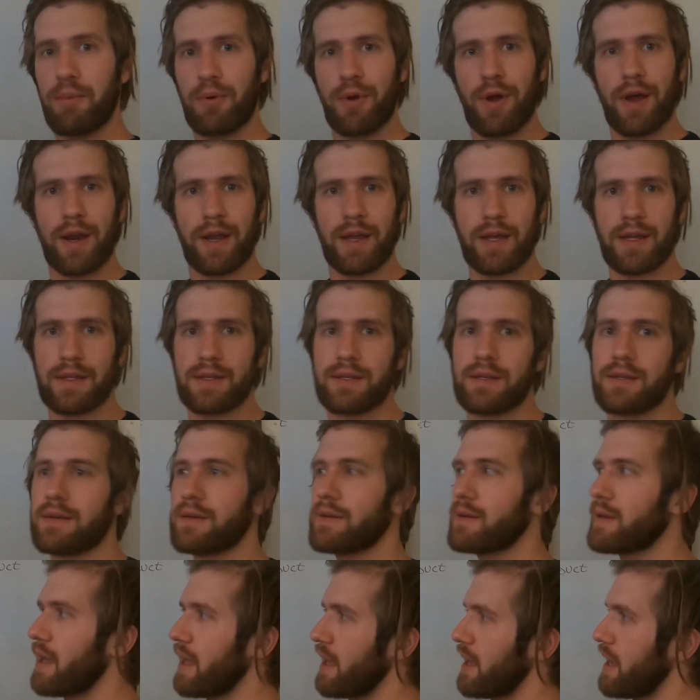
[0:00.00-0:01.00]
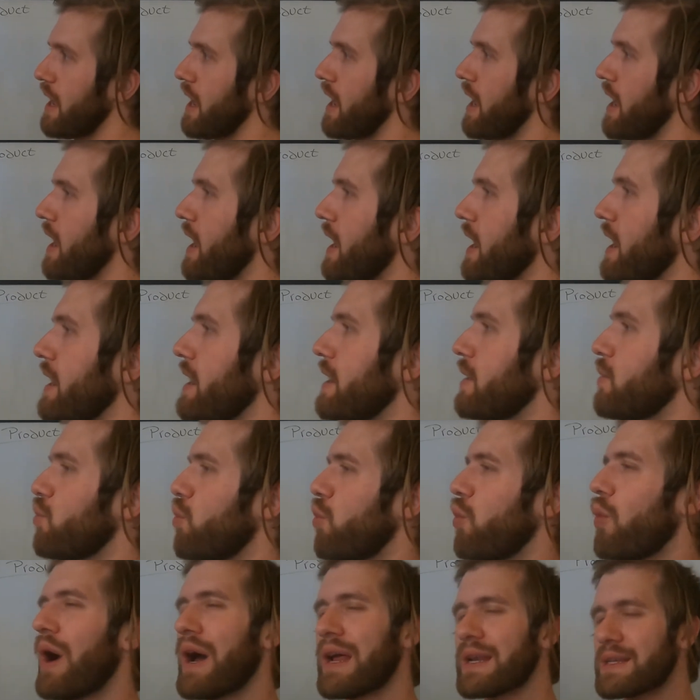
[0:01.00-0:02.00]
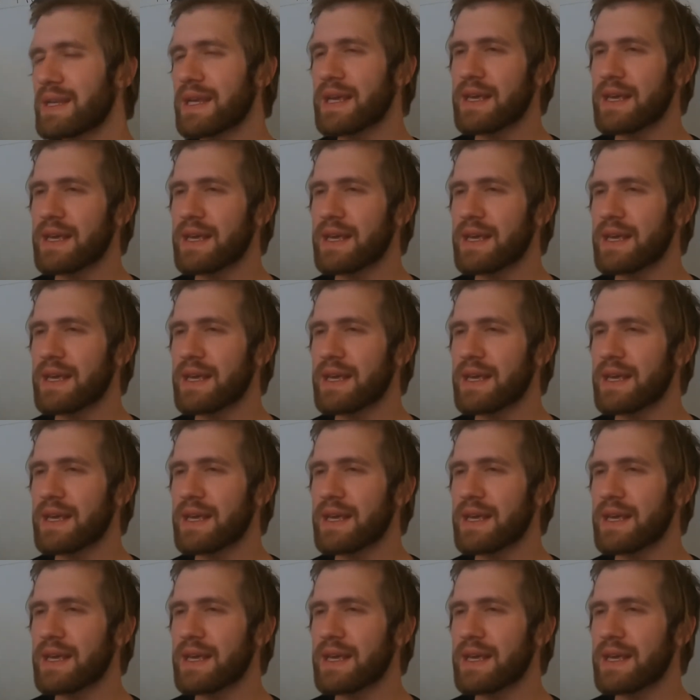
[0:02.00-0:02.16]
product. And what